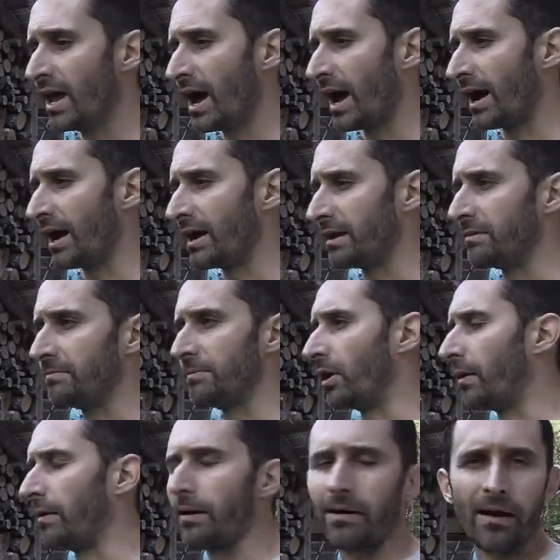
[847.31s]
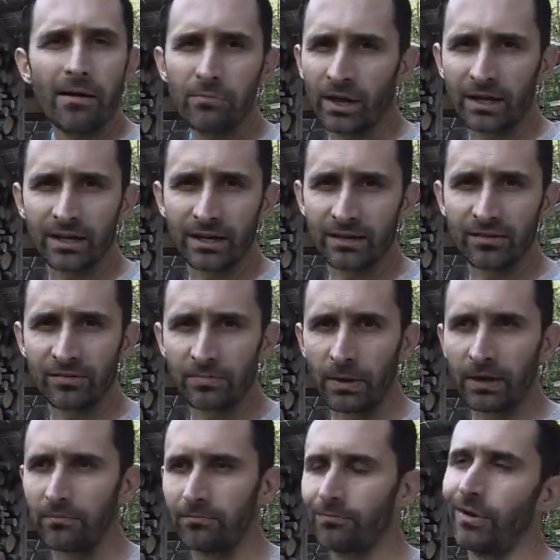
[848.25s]
Uh, you know, I'm not going to
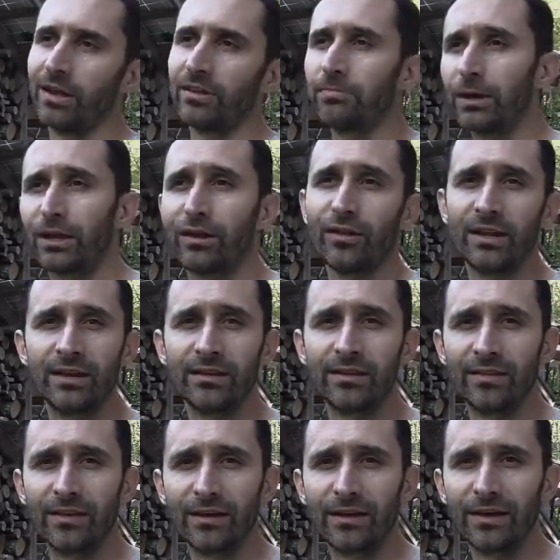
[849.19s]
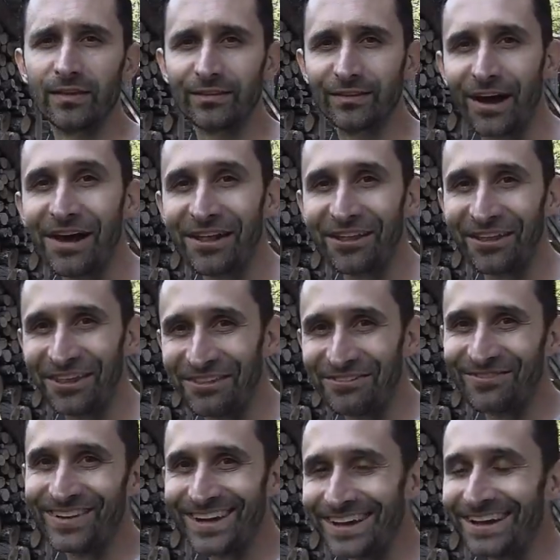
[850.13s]
spec. I speculated in the in the title of the
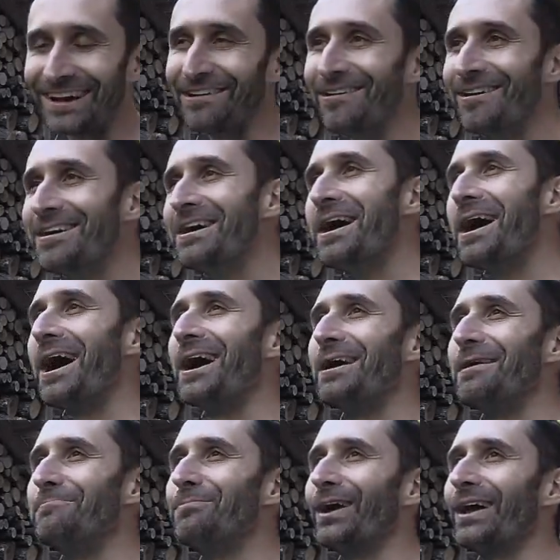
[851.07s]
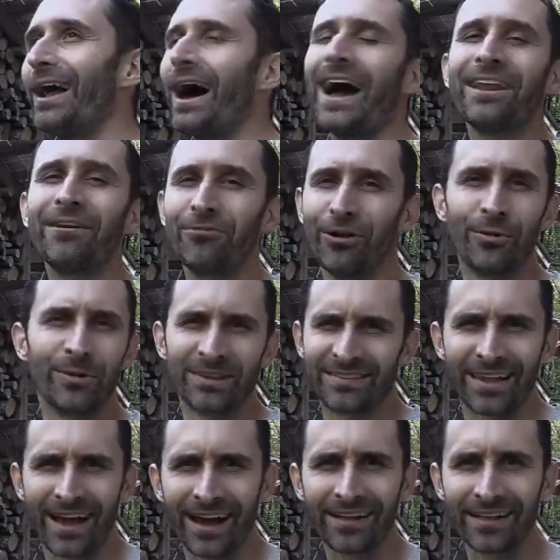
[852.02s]
video, uh, but I don't know
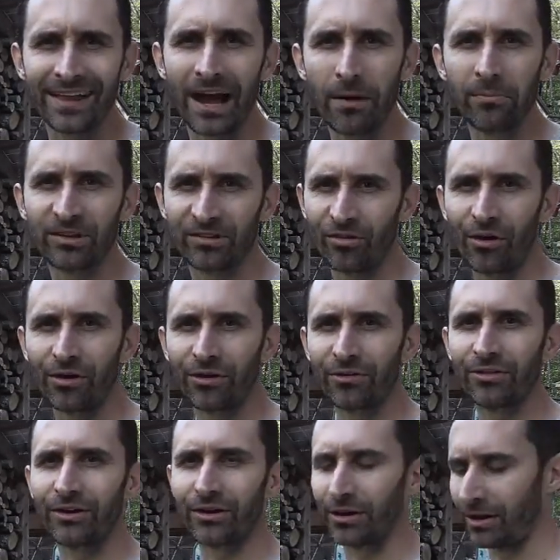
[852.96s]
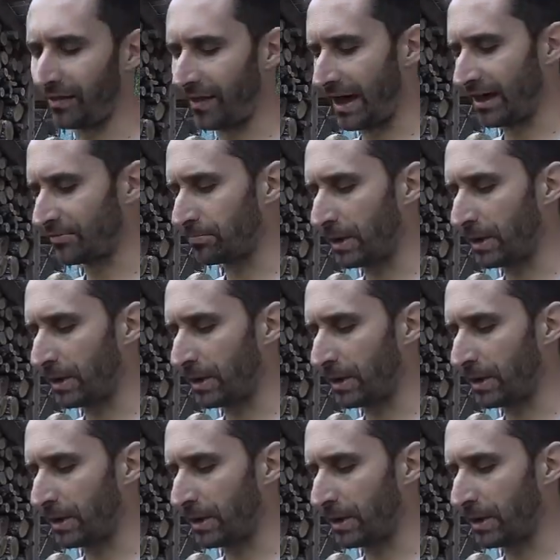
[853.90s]
exactly how much longer they're going to last.